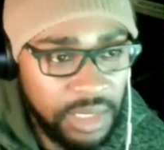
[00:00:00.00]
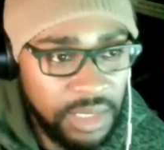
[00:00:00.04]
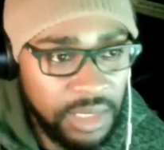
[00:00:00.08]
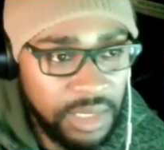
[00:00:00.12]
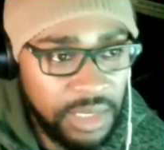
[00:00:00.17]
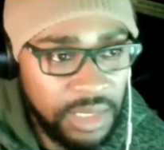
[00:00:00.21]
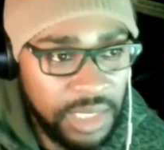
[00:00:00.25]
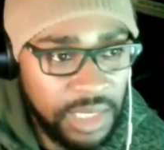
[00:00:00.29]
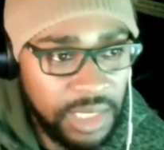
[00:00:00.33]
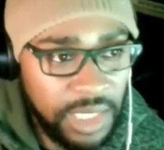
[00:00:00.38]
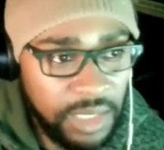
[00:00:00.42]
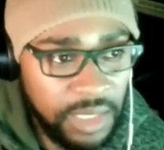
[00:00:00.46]

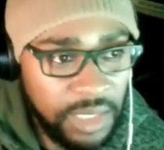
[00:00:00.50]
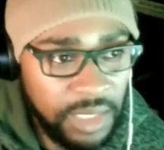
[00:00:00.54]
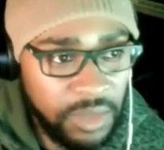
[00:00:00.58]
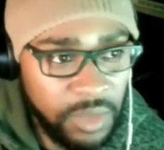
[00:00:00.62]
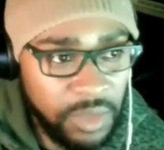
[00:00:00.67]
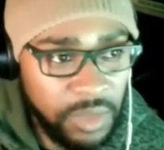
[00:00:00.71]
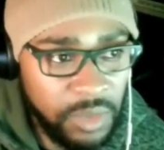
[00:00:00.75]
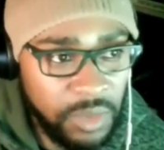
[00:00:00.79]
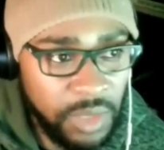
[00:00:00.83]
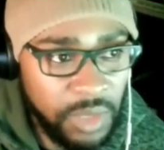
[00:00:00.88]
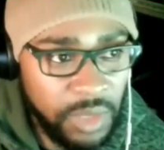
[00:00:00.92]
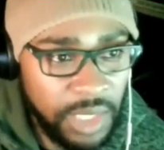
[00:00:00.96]
do
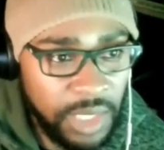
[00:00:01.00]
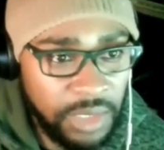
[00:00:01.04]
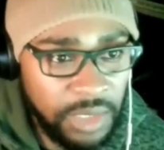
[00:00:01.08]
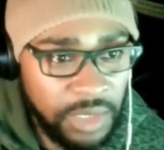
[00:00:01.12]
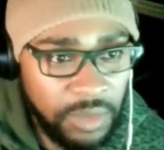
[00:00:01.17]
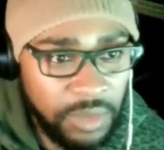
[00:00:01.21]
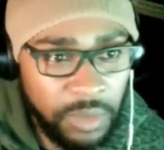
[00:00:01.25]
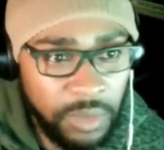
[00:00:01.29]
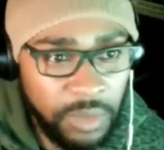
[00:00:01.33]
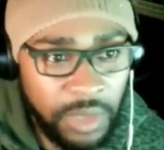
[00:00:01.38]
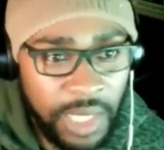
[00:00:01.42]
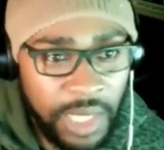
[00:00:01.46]
you know how to
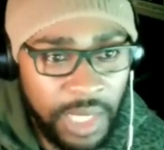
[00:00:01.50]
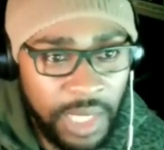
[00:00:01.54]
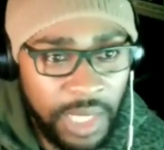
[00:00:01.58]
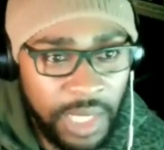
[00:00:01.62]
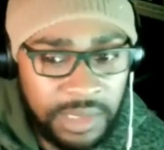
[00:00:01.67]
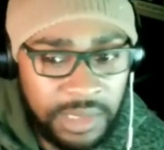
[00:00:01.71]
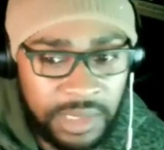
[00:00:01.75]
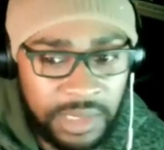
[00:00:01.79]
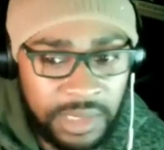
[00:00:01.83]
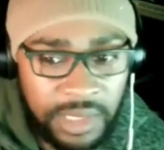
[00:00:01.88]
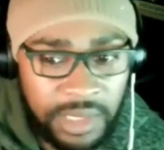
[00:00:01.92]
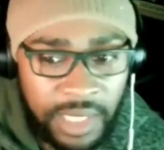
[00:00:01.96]

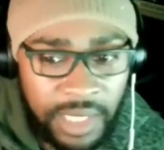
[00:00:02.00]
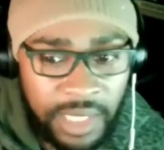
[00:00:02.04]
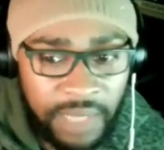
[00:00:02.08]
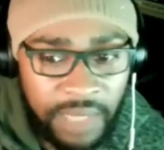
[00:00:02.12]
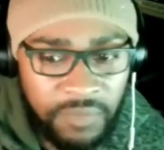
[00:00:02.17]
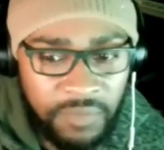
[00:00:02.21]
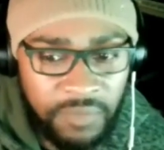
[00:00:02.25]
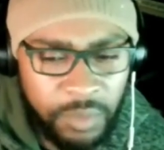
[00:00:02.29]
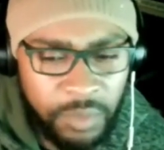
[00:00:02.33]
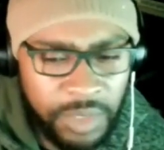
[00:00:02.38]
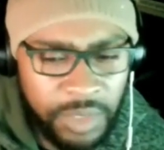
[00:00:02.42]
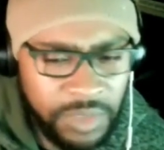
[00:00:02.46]
utilize it?
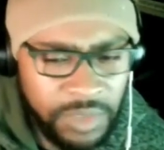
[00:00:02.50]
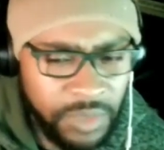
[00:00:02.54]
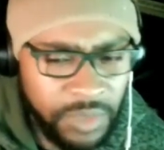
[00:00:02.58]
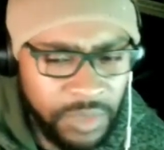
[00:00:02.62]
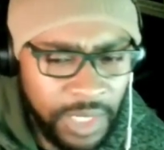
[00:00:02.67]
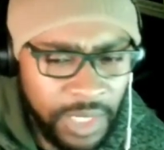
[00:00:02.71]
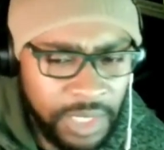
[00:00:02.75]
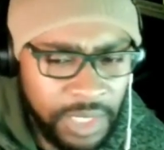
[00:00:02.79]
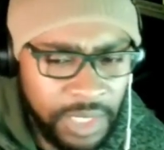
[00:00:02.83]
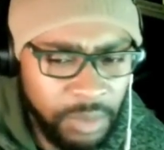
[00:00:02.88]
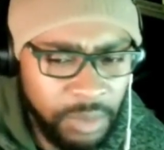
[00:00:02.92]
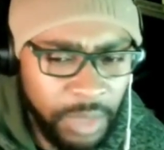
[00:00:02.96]
Have you been
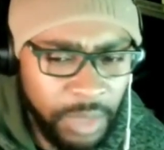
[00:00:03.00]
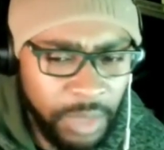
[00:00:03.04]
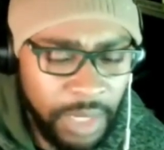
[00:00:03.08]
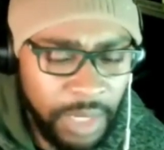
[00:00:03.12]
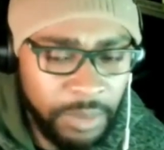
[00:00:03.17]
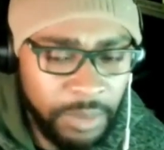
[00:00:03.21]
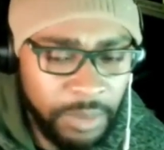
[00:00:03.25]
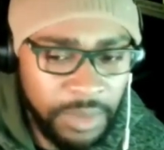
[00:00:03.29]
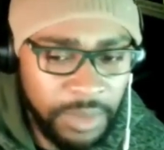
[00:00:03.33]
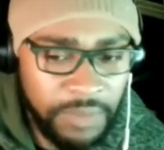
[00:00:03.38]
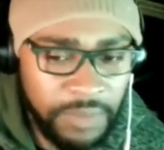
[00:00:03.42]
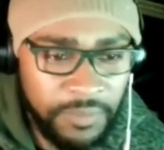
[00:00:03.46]
trained
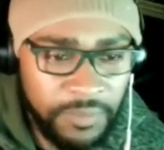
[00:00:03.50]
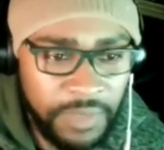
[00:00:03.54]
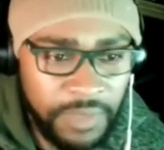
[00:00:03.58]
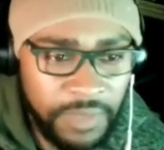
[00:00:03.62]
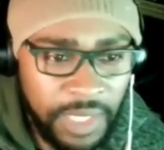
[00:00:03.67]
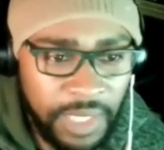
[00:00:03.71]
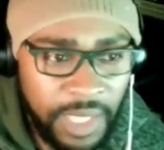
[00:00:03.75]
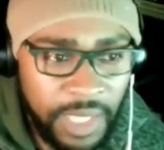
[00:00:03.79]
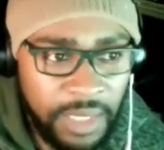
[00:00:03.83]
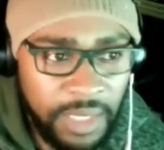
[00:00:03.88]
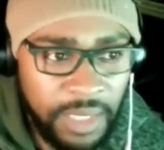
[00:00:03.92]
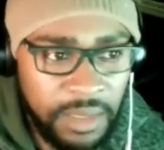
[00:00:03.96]
properly for
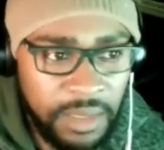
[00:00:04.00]
that?